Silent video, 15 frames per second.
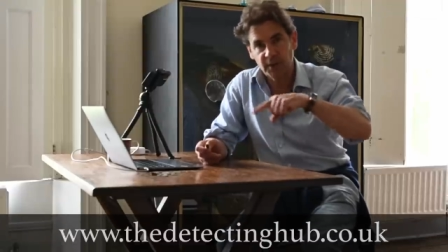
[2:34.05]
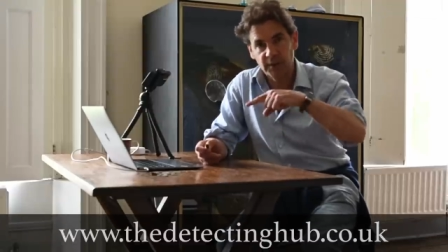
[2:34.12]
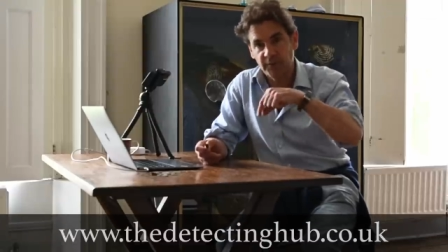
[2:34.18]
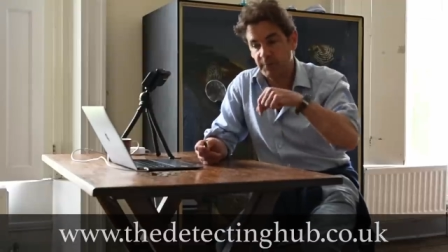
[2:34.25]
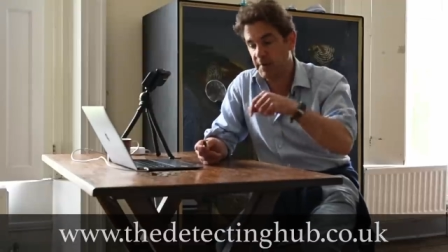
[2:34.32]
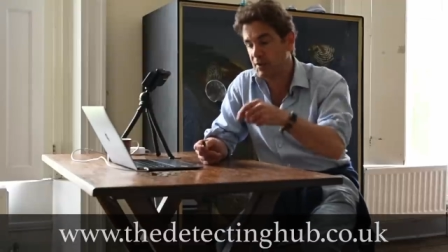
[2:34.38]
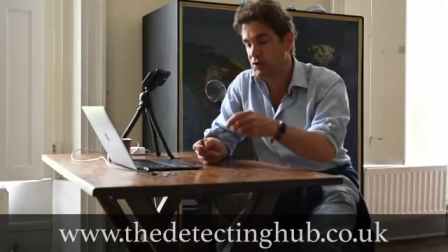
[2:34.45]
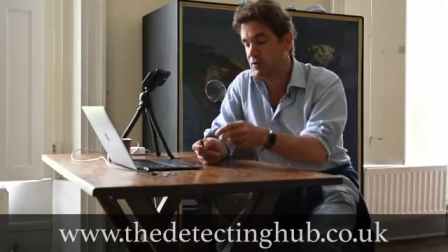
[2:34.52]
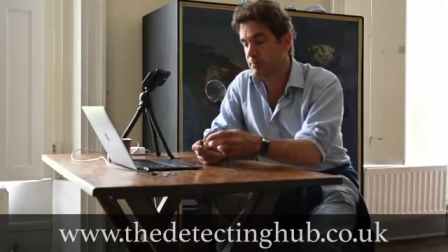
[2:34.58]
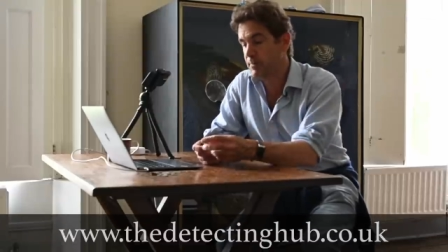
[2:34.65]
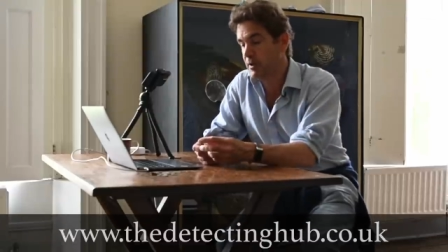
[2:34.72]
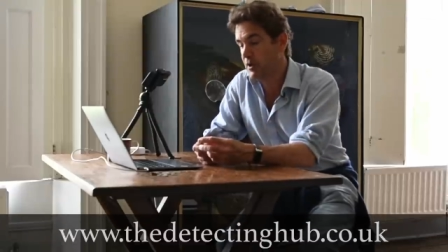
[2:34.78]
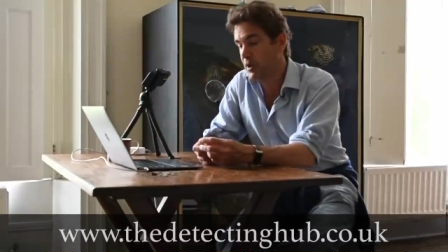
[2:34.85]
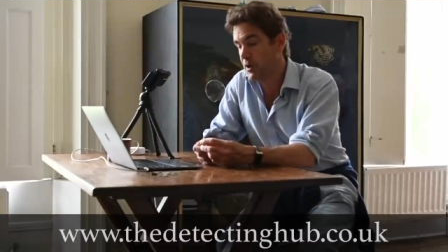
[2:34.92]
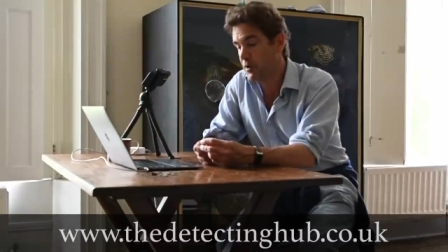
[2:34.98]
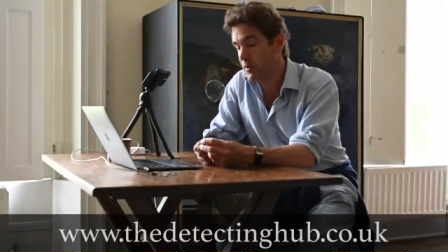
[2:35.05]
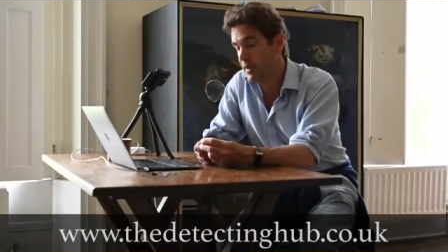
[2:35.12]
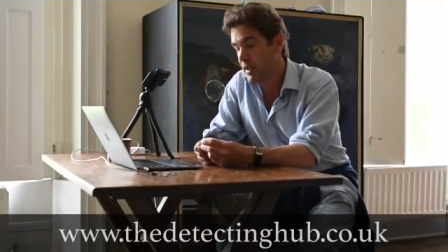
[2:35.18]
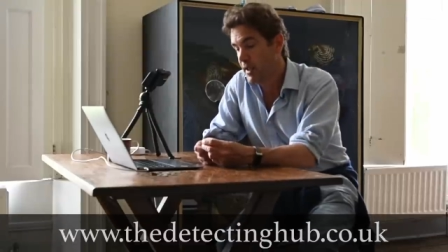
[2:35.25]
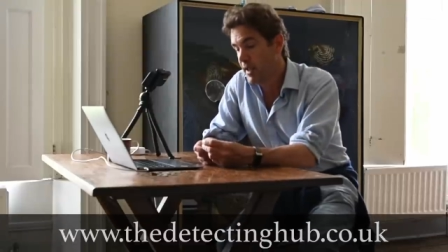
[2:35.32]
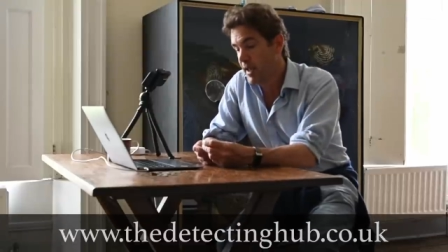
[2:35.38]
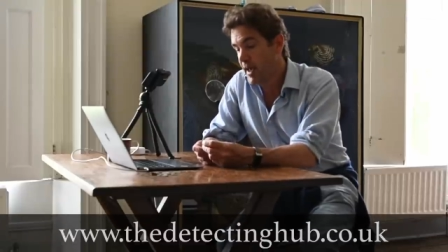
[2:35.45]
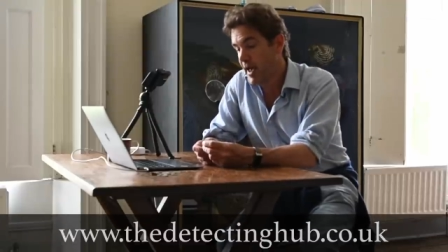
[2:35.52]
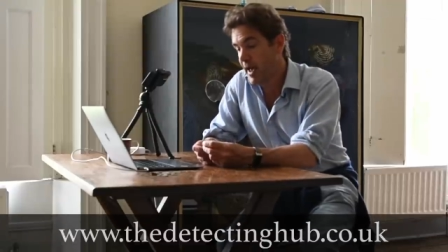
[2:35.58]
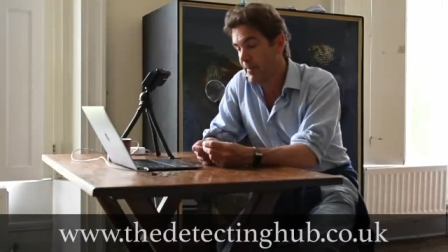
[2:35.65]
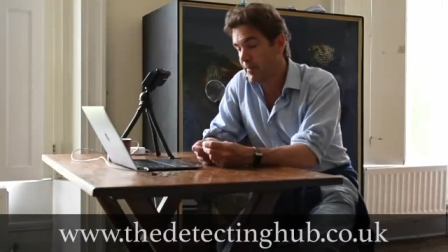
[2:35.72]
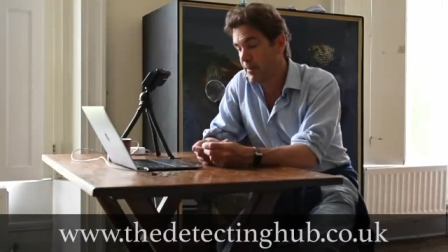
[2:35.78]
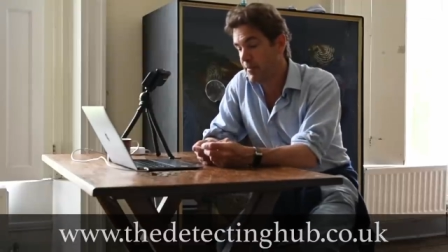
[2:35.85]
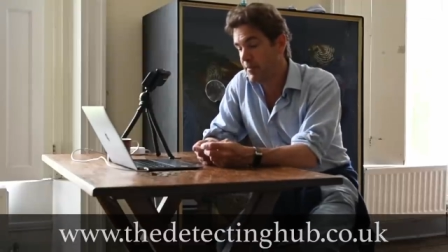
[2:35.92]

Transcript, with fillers: information below, um,